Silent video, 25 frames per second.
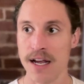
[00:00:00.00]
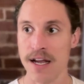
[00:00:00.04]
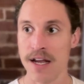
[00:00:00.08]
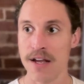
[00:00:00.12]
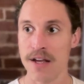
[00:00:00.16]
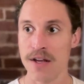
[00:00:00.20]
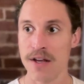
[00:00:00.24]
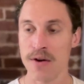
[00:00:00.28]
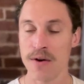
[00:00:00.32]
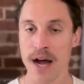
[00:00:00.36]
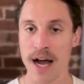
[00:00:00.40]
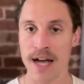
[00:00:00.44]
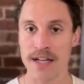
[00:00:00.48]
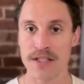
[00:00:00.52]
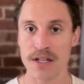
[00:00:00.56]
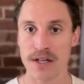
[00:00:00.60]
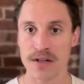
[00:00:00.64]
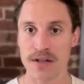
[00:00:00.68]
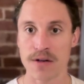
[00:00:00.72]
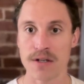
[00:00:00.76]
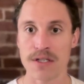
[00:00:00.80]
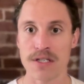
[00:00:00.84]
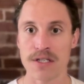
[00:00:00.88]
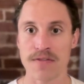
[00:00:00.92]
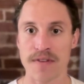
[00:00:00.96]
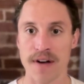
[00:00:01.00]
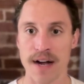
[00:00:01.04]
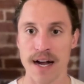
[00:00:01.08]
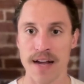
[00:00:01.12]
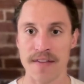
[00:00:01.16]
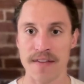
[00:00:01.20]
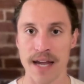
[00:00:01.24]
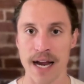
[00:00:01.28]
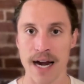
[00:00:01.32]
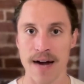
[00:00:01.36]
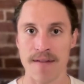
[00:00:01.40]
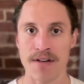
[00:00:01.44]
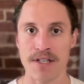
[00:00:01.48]
"You guys are crucifying
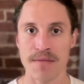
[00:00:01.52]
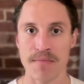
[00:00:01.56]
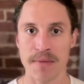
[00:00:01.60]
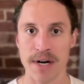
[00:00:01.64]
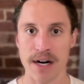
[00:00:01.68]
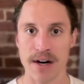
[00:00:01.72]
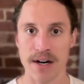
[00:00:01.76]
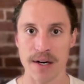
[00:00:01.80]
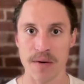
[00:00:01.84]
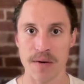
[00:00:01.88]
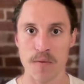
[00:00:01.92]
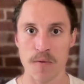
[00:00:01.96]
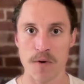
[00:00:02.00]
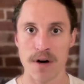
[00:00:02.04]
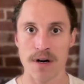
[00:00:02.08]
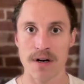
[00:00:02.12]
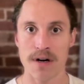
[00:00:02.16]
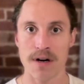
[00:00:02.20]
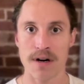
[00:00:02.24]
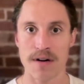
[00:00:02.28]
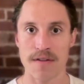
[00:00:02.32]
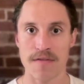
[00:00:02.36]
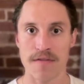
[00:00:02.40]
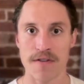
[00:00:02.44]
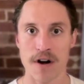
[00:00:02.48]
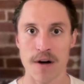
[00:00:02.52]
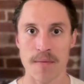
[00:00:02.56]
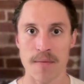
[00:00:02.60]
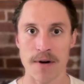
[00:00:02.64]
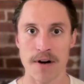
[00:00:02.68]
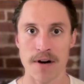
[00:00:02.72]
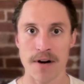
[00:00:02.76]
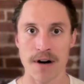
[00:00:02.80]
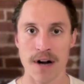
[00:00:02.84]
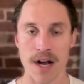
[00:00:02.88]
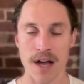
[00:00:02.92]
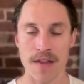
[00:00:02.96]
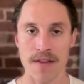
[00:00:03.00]
the average American worker and
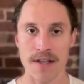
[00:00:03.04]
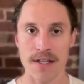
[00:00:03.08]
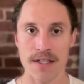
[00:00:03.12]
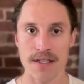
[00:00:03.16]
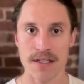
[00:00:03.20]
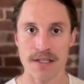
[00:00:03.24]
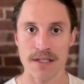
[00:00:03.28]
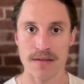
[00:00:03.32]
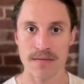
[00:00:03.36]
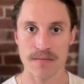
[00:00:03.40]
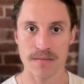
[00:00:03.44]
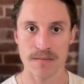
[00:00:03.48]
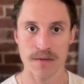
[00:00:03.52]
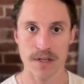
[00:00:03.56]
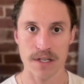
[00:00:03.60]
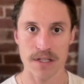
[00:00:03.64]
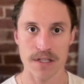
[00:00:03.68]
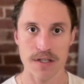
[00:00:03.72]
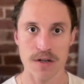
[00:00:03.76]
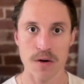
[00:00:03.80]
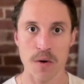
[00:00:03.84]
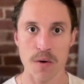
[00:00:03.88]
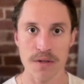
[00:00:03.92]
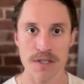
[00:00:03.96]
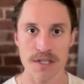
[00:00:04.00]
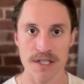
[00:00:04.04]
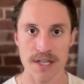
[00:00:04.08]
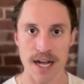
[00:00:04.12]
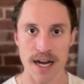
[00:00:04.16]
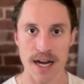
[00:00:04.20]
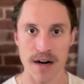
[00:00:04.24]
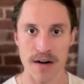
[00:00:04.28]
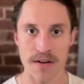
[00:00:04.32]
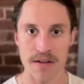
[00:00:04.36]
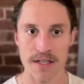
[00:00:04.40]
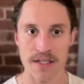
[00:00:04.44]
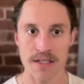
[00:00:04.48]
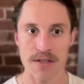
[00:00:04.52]
farmer on this gold
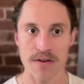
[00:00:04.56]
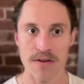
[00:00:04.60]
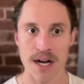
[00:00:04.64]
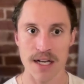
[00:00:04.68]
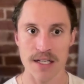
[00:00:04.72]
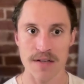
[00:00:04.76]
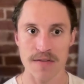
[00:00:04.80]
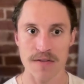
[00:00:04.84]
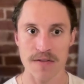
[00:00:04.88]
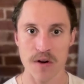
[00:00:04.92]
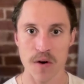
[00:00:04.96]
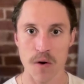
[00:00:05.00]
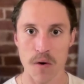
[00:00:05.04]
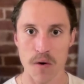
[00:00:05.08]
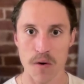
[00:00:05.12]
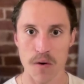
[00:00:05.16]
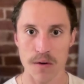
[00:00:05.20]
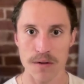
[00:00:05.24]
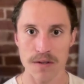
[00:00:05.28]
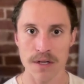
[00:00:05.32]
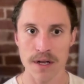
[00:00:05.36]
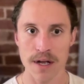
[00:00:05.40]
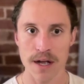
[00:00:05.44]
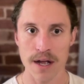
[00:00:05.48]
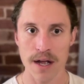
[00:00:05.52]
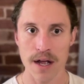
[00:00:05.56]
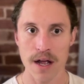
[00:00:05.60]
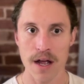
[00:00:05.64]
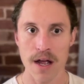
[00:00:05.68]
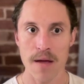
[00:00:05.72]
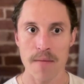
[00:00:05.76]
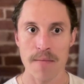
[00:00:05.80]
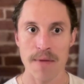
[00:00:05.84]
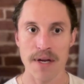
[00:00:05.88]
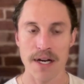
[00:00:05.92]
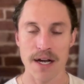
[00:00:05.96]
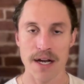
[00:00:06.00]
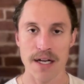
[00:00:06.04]
standard, this cross of gold,
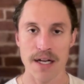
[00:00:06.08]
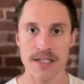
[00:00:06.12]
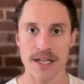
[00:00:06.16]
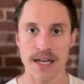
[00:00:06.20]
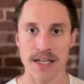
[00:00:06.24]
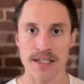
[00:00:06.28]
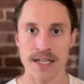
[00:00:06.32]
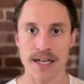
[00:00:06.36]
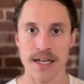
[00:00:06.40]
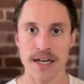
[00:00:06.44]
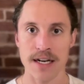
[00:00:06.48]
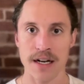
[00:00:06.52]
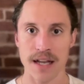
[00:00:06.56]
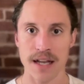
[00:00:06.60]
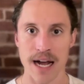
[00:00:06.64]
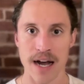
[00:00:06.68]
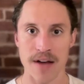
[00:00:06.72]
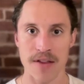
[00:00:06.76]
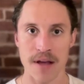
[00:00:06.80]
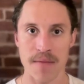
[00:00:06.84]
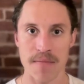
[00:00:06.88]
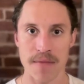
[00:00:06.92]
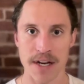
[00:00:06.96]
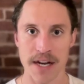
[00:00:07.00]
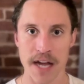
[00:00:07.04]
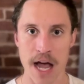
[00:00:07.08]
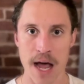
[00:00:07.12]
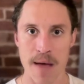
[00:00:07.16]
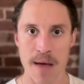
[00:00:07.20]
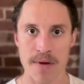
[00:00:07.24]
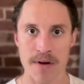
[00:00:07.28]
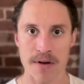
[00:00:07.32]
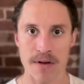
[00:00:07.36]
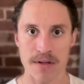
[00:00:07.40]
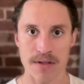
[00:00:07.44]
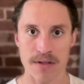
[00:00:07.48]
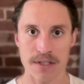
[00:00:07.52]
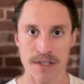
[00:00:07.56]
because it didn't allow them the
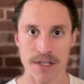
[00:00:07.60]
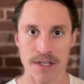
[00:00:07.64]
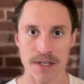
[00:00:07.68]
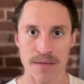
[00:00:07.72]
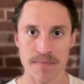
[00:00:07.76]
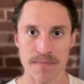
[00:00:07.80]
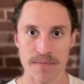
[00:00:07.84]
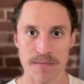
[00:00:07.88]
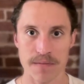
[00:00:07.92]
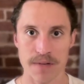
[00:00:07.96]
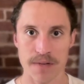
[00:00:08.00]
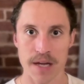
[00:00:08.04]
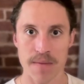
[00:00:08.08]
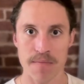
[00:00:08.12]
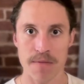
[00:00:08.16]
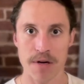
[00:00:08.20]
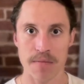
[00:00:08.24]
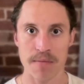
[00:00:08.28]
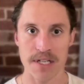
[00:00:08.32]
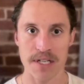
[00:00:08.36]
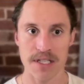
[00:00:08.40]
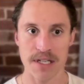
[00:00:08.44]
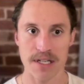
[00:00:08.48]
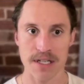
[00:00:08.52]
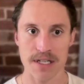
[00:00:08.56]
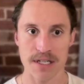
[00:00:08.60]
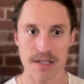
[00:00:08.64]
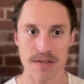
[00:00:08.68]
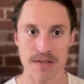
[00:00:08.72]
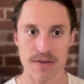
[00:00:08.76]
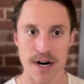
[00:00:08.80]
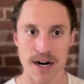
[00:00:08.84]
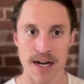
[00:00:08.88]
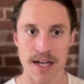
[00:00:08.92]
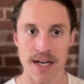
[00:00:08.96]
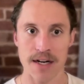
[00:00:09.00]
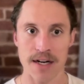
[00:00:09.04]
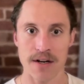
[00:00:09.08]
capital to keep their businesses
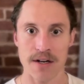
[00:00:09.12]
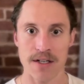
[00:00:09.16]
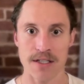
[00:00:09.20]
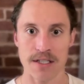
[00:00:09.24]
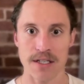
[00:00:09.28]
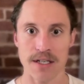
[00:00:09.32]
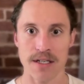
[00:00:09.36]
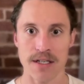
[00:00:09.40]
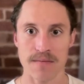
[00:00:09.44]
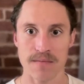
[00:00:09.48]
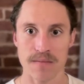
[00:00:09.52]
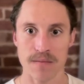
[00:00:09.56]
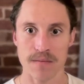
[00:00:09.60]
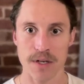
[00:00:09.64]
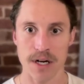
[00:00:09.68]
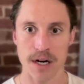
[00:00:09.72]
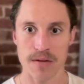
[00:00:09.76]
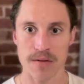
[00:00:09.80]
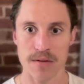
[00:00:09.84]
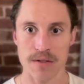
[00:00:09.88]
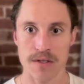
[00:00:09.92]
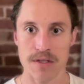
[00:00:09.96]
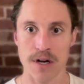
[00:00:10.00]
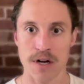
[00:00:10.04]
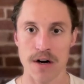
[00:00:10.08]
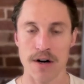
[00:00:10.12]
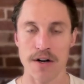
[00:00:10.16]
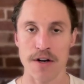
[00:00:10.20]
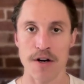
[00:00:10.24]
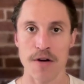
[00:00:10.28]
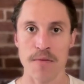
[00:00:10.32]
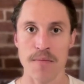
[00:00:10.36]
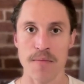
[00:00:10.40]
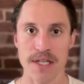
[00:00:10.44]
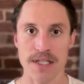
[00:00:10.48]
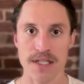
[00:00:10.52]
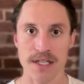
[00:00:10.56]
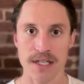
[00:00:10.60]
running or to, start new
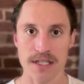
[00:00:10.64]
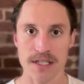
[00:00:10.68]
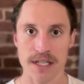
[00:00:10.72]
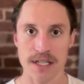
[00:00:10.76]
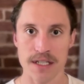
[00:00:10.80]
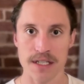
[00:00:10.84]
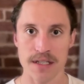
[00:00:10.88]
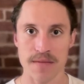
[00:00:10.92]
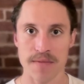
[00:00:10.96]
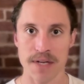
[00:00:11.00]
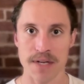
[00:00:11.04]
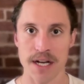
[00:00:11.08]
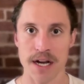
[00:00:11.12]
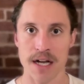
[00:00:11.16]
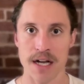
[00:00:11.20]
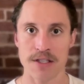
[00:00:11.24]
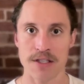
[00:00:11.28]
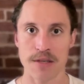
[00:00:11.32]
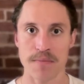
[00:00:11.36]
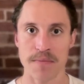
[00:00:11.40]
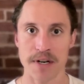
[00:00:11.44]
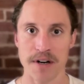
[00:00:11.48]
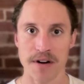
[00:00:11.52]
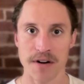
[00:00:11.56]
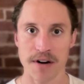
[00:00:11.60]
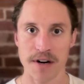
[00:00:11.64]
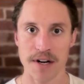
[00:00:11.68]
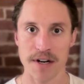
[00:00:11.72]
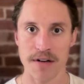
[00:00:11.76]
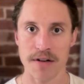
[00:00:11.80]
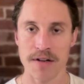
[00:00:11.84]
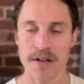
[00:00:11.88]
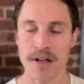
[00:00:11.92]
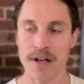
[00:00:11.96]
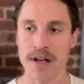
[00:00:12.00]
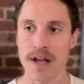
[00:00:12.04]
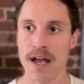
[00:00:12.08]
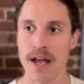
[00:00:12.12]
businesses and be
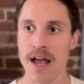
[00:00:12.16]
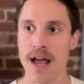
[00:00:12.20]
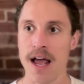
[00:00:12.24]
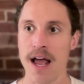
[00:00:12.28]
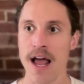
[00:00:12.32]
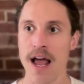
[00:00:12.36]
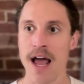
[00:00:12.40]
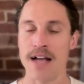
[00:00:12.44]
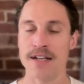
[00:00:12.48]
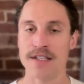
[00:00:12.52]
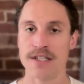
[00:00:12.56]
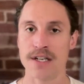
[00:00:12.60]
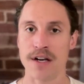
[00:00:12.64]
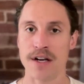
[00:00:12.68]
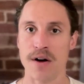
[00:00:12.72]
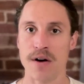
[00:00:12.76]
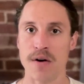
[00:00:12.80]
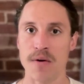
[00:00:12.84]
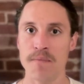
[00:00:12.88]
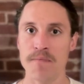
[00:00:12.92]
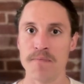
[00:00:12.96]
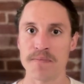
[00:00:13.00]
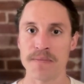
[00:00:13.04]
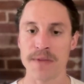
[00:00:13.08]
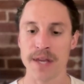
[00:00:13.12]
entrepreneurial." And so